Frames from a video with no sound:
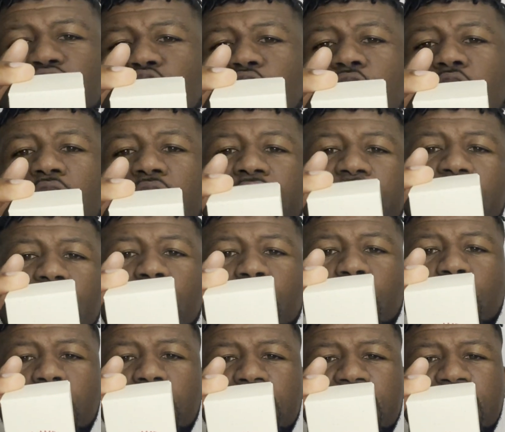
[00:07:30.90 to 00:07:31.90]
charred
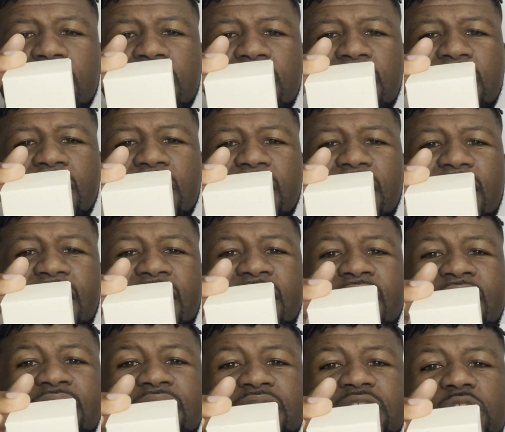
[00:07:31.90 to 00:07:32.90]
oak
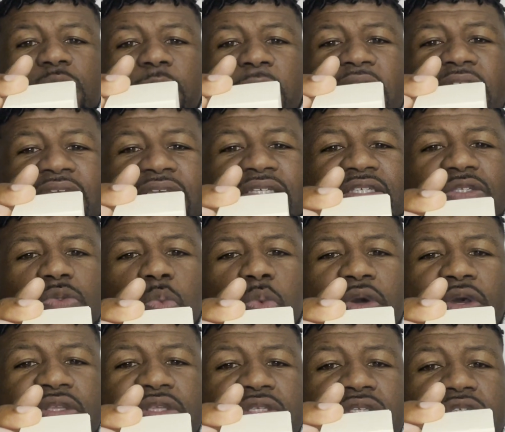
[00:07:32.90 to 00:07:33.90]
and spiced
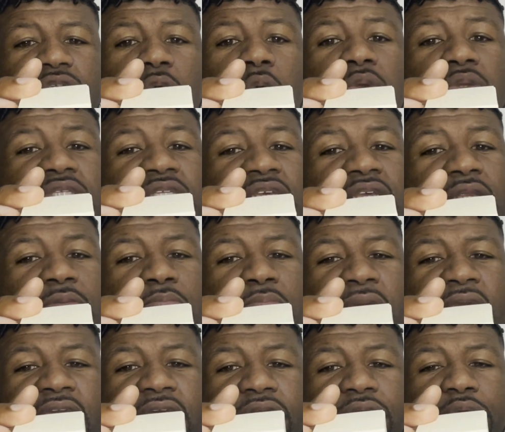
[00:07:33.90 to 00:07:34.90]
with salted
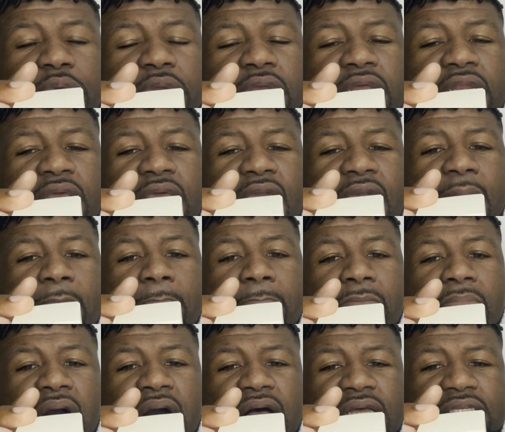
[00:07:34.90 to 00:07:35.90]
mandarin and
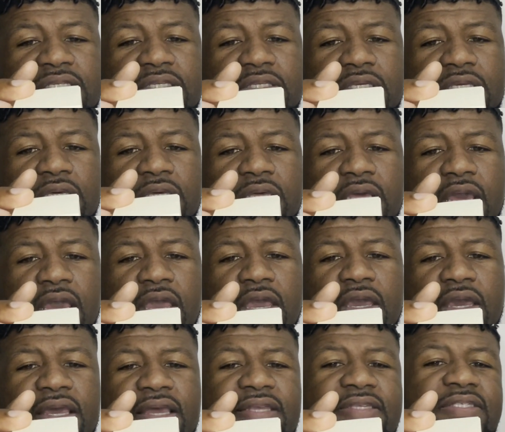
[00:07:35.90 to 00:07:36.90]
musk.
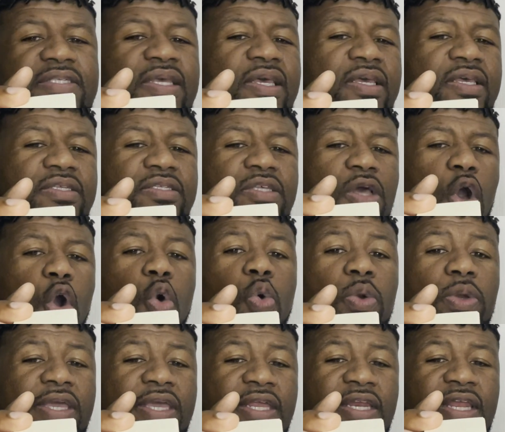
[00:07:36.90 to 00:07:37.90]
It says
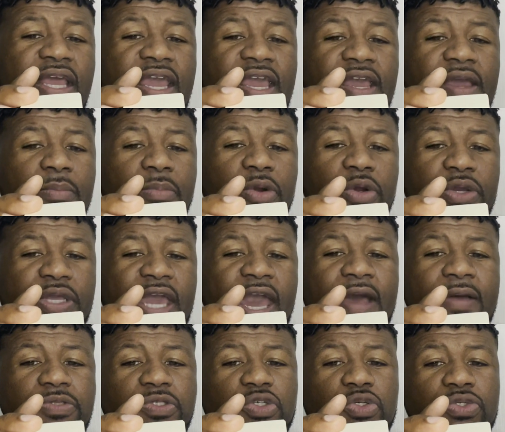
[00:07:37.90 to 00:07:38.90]
Oak and Amber
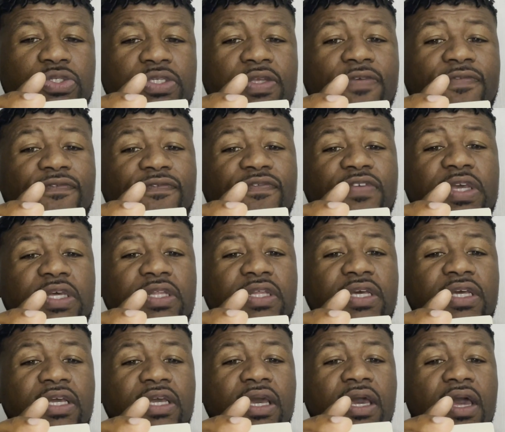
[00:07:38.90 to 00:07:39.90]
captures the
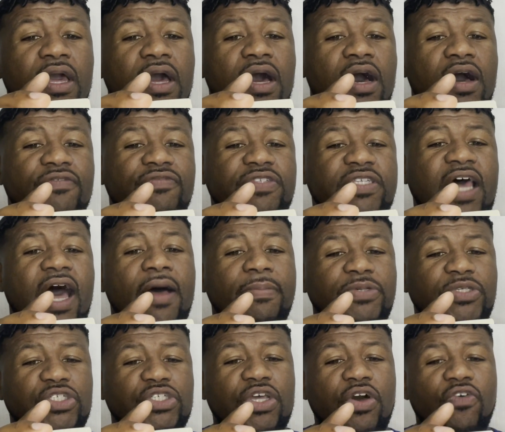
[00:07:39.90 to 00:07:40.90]
feeling of
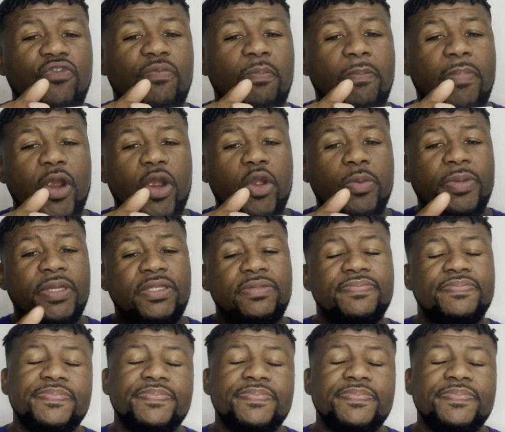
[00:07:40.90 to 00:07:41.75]
top shelf bourbon.